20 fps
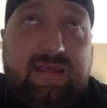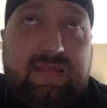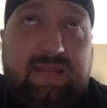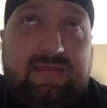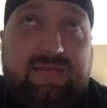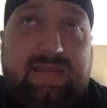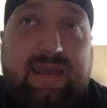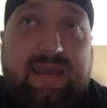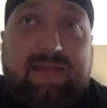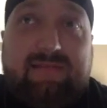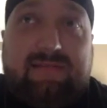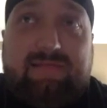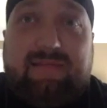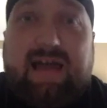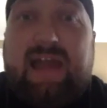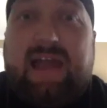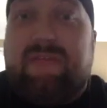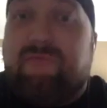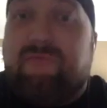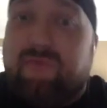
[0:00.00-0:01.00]
that
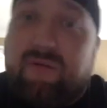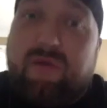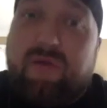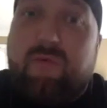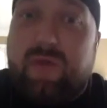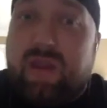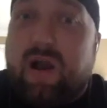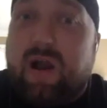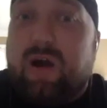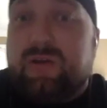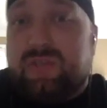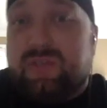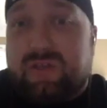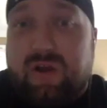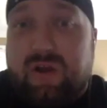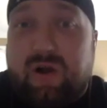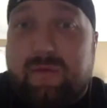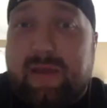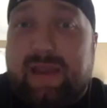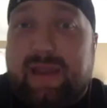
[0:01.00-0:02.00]
life that we all
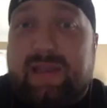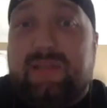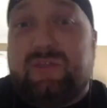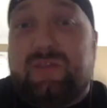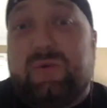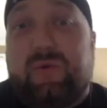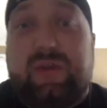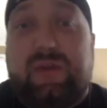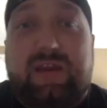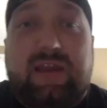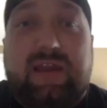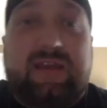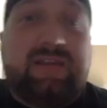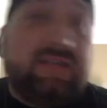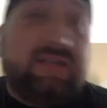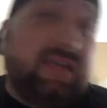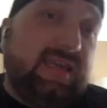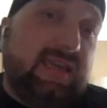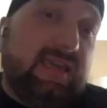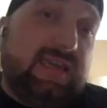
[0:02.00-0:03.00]
saw back in
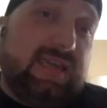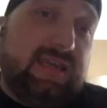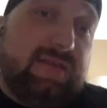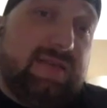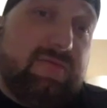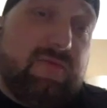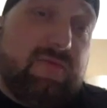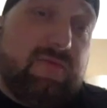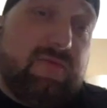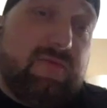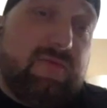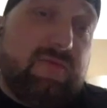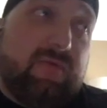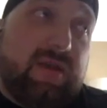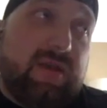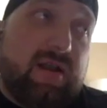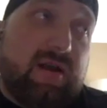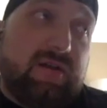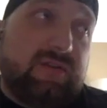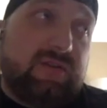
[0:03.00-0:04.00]
2019 where
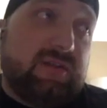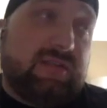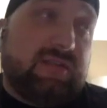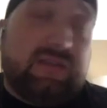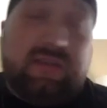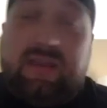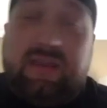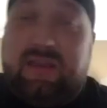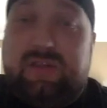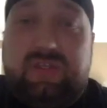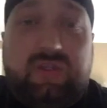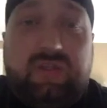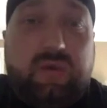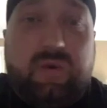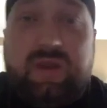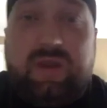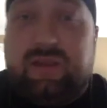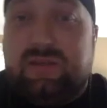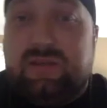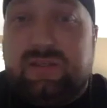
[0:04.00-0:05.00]
we all just
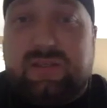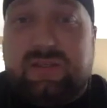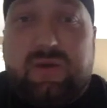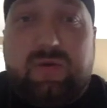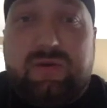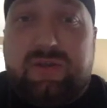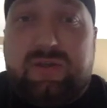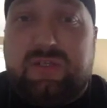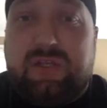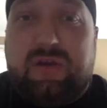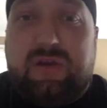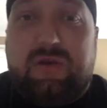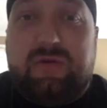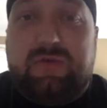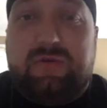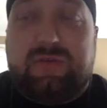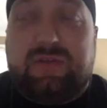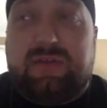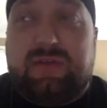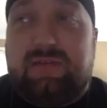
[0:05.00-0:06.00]
enjoyed just going to
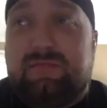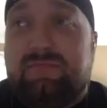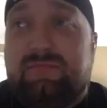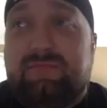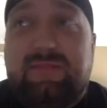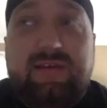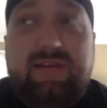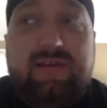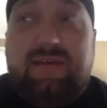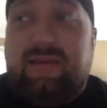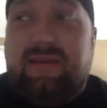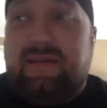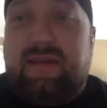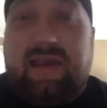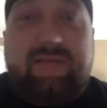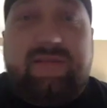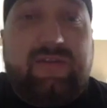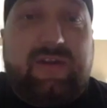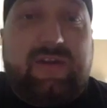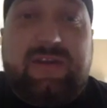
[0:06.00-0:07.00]
shows and
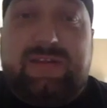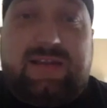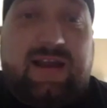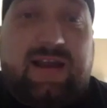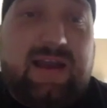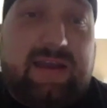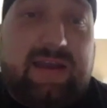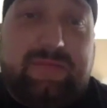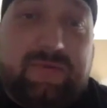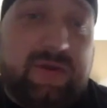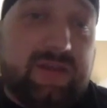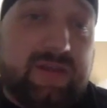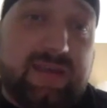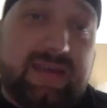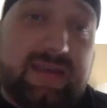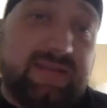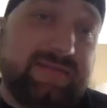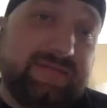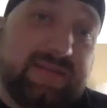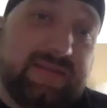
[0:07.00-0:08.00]
having a good time really
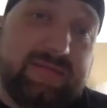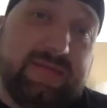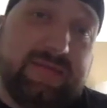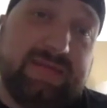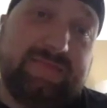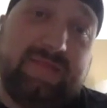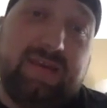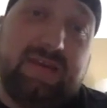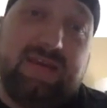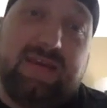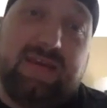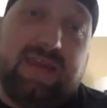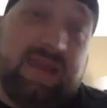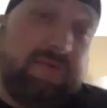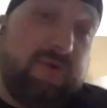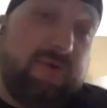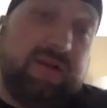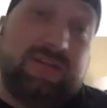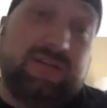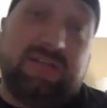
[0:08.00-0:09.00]
i mean and
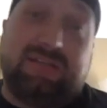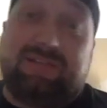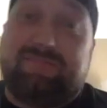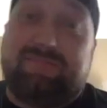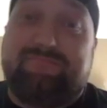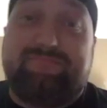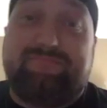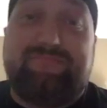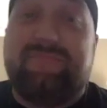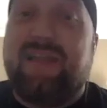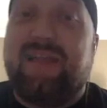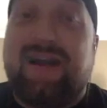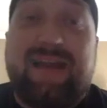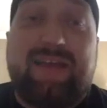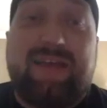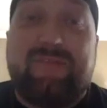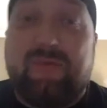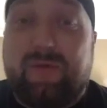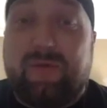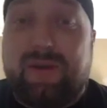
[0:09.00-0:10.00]
one just not having
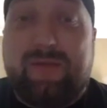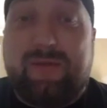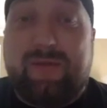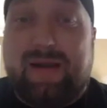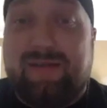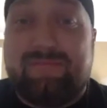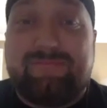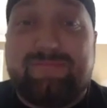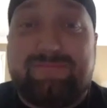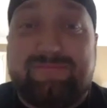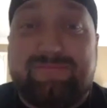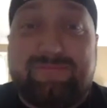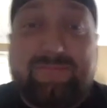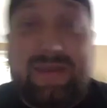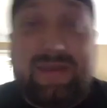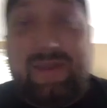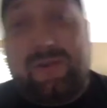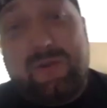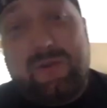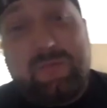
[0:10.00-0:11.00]
to worry about
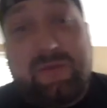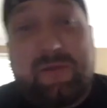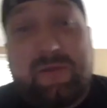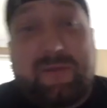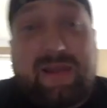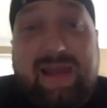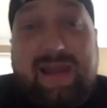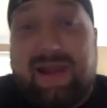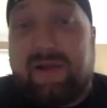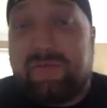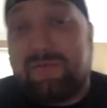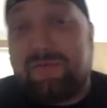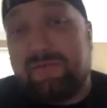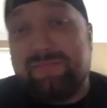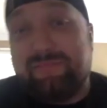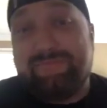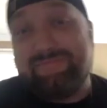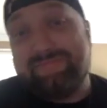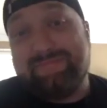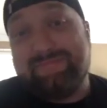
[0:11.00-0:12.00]
being cooped up in a house
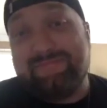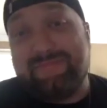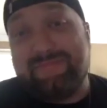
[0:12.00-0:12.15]
so.